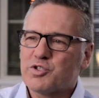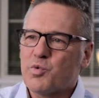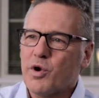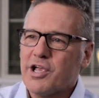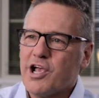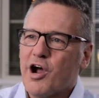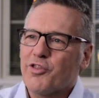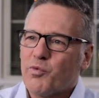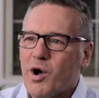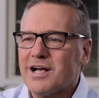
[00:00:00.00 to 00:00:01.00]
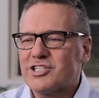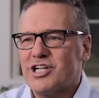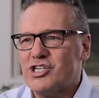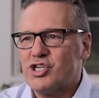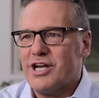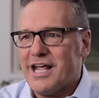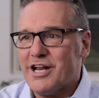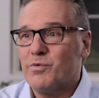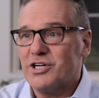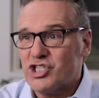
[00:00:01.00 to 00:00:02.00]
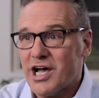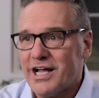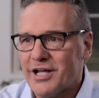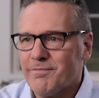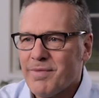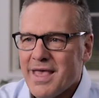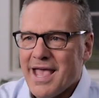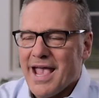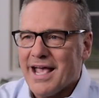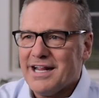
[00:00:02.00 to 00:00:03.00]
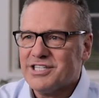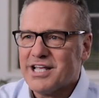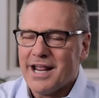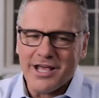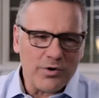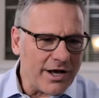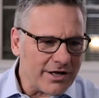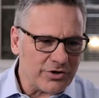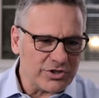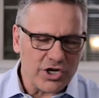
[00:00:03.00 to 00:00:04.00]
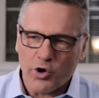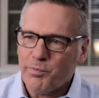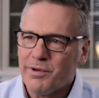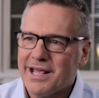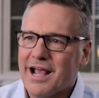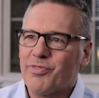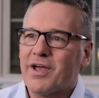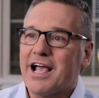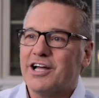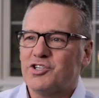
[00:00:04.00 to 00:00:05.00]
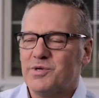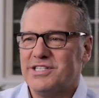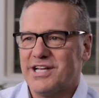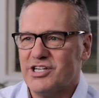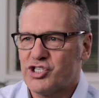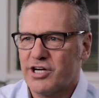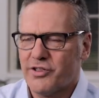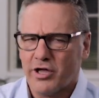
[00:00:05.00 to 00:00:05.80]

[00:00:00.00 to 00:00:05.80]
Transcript: was working on the rock station in Regina. And he said, hey, Greg, there's an opening at the country station. I